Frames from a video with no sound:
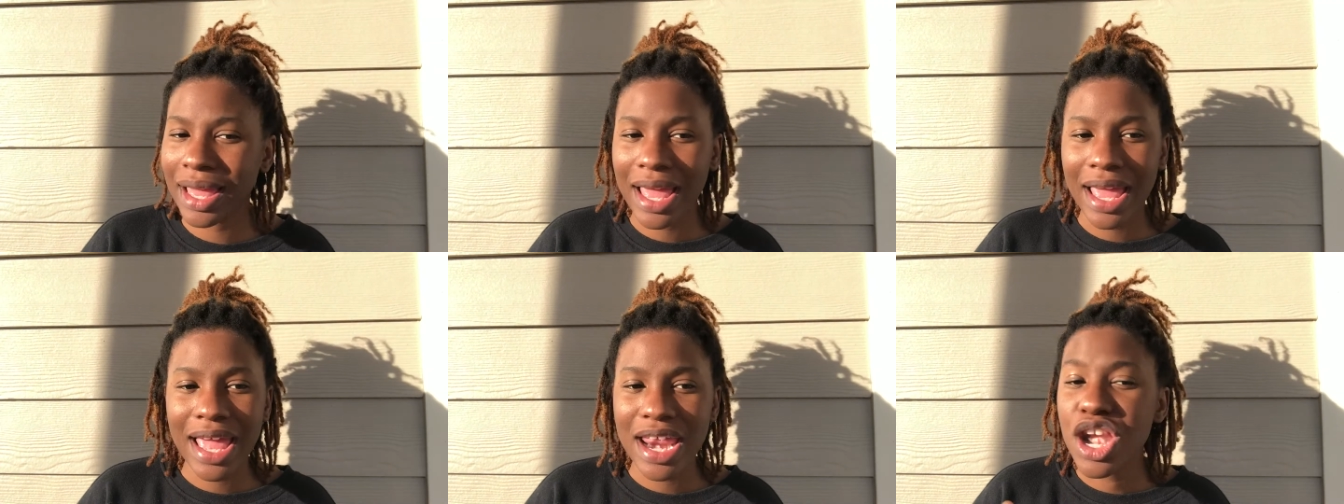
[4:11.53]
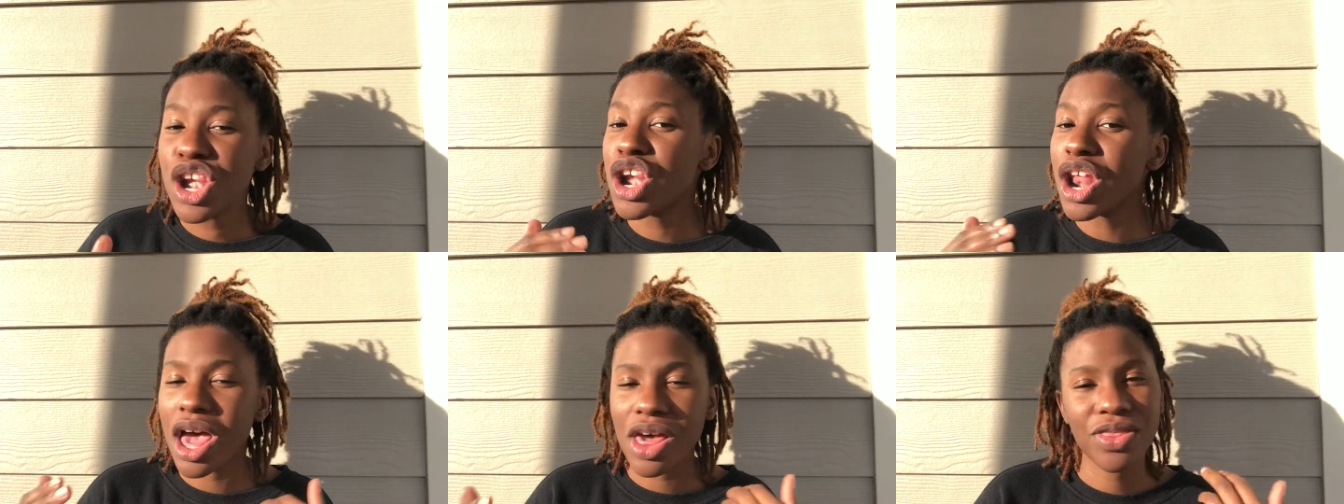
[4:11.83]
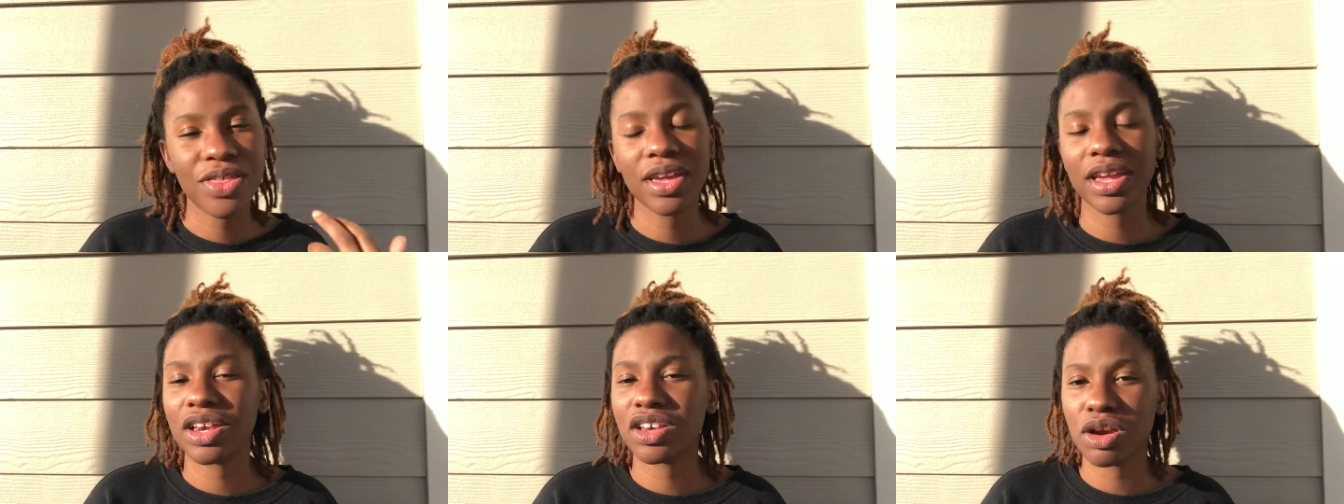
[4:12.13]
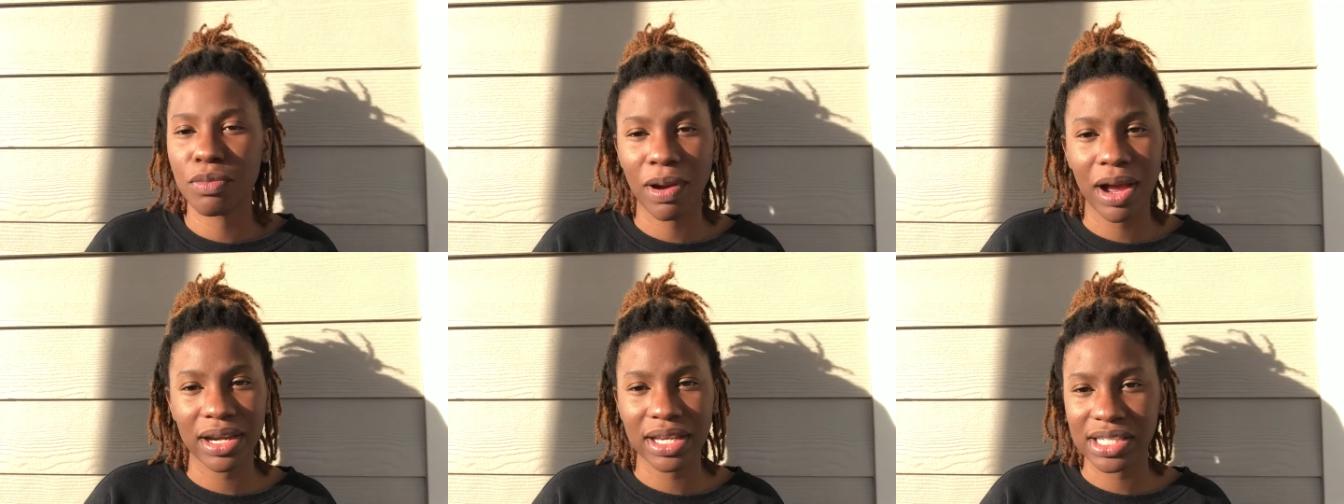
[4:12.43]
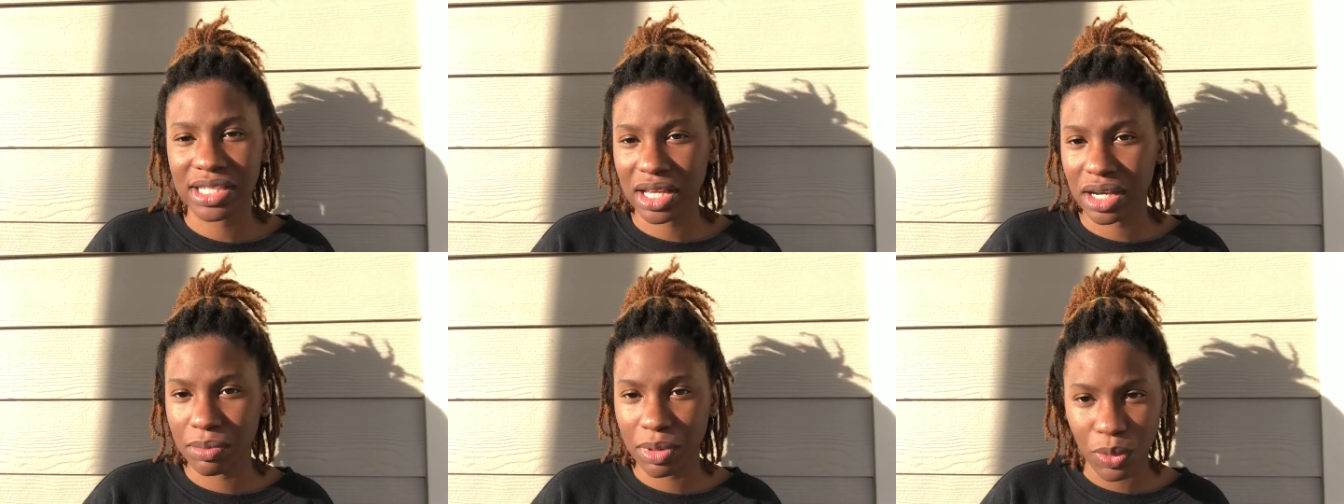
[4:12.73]
nothing in your body is
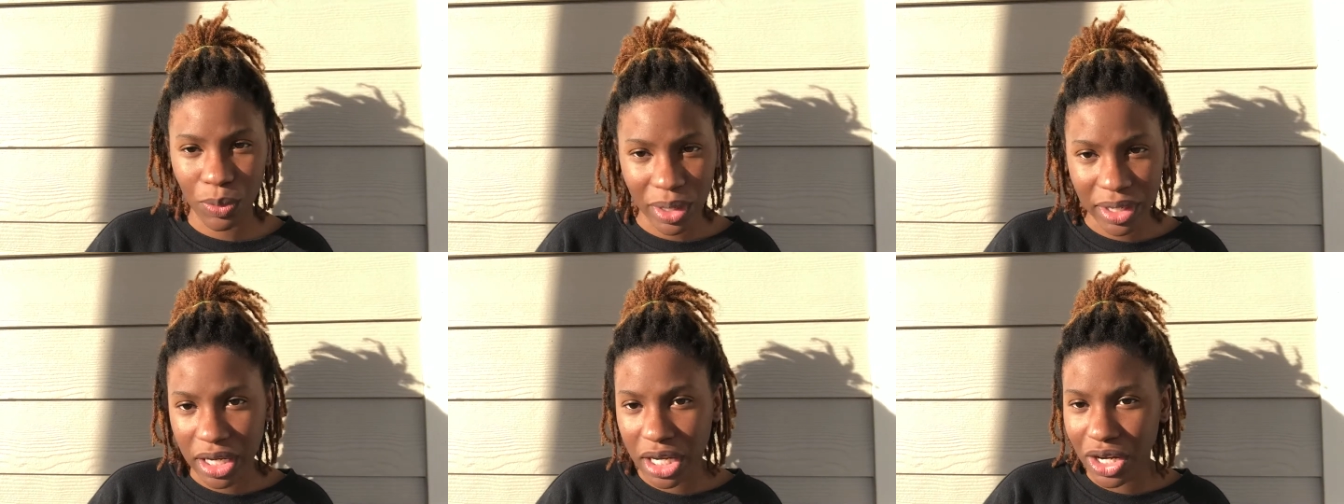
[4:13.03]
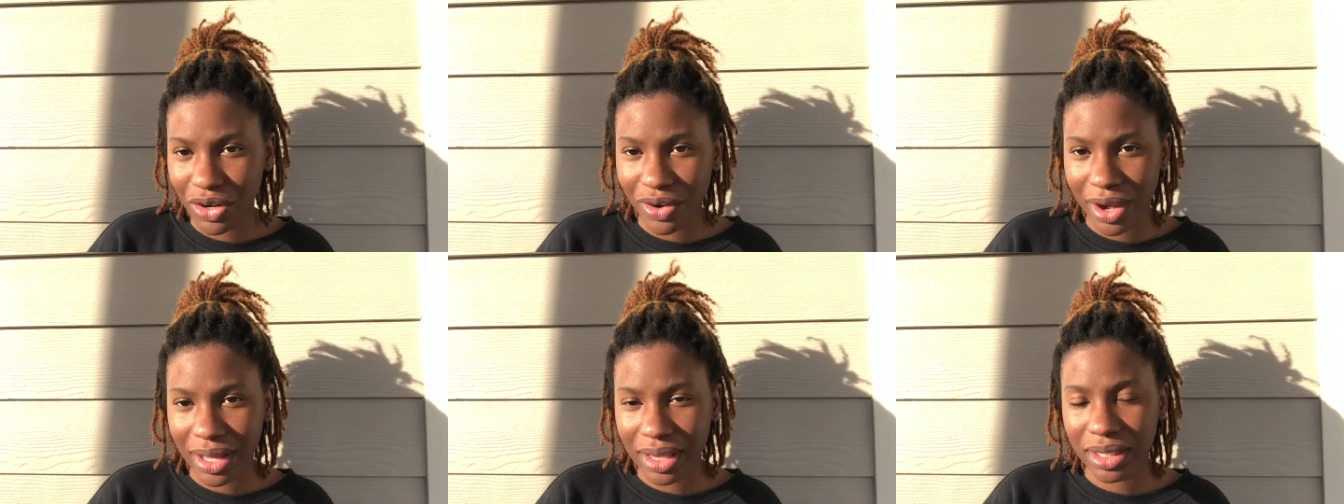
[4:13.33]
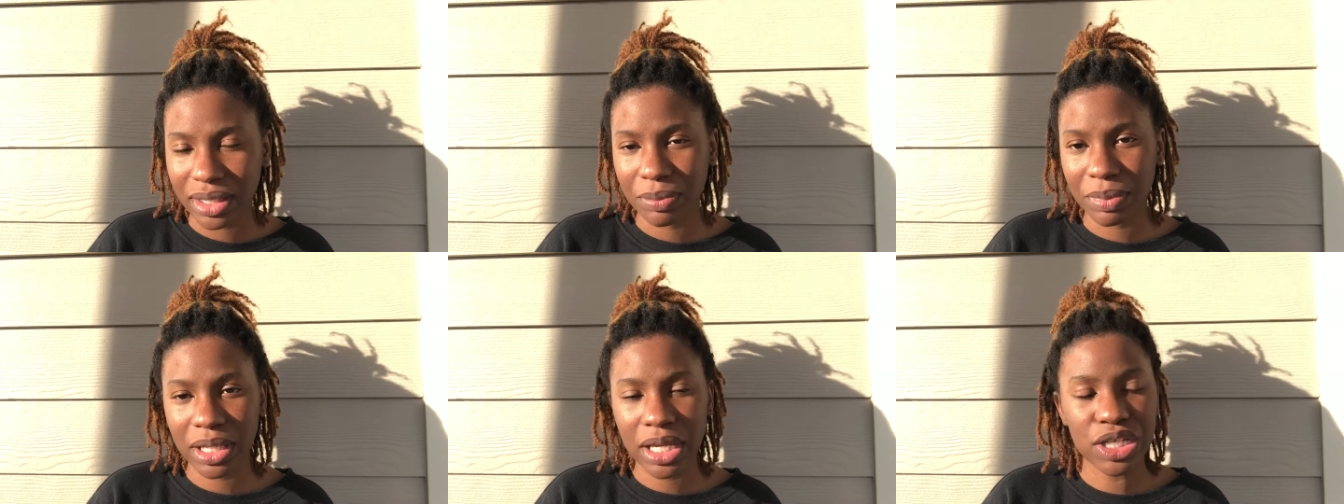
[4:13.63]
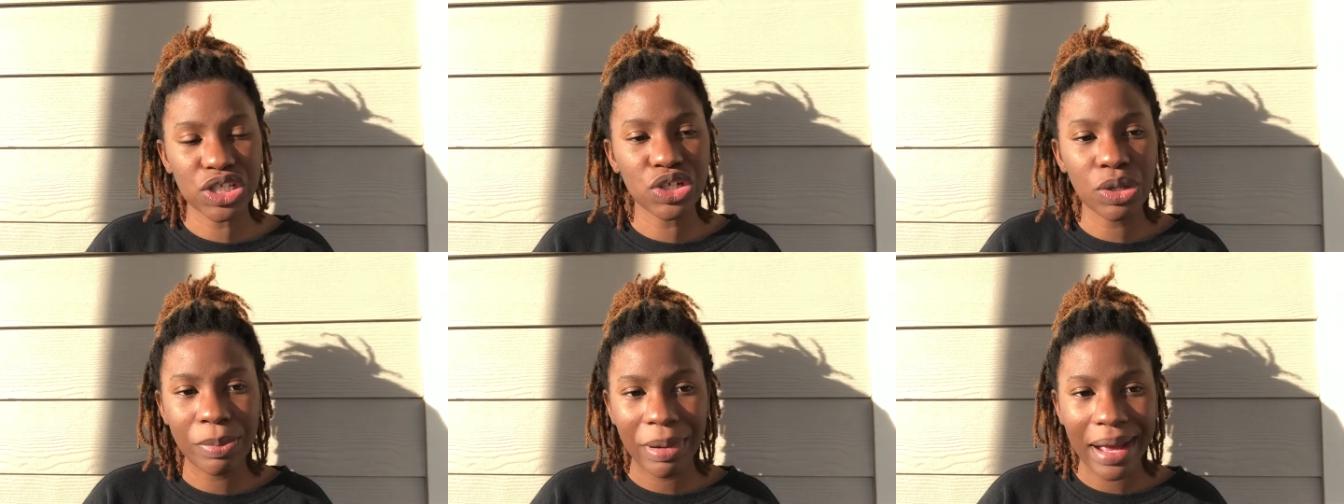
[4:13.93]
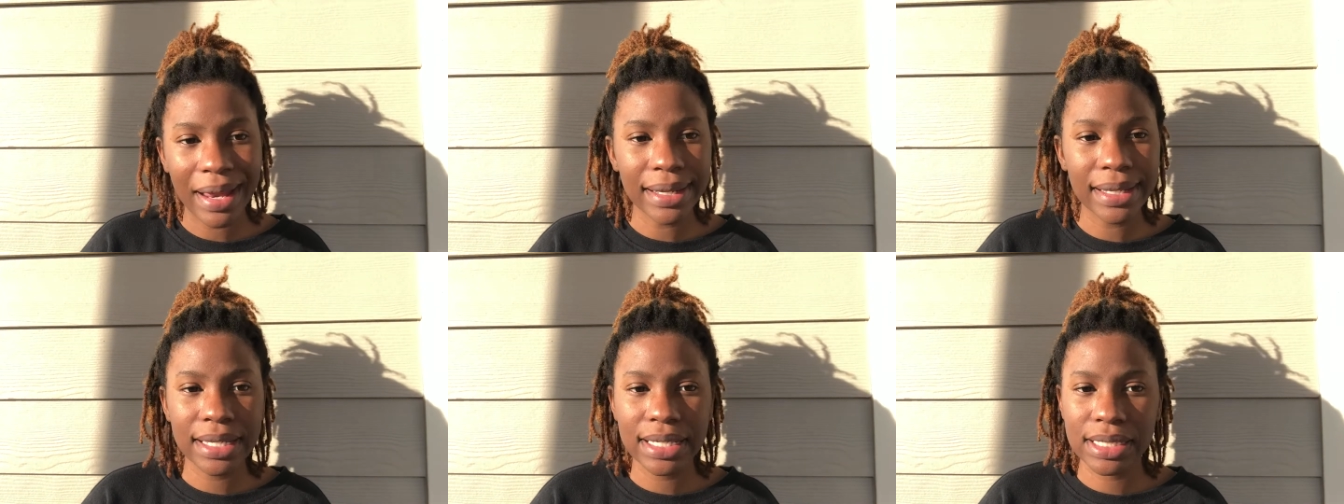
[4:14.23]
going to be working correctly, because your body
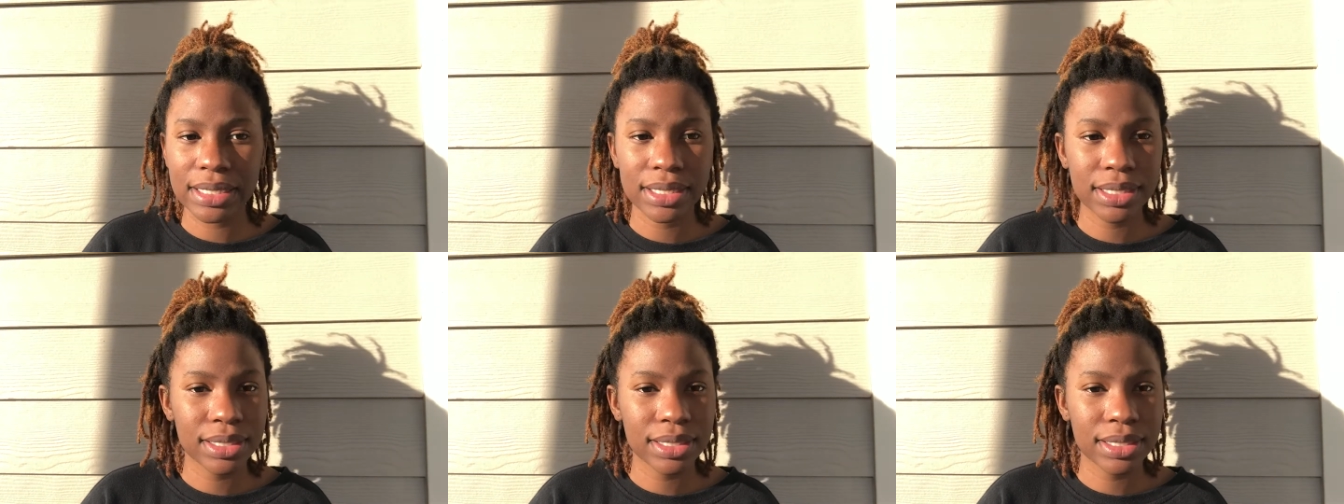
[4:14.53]
is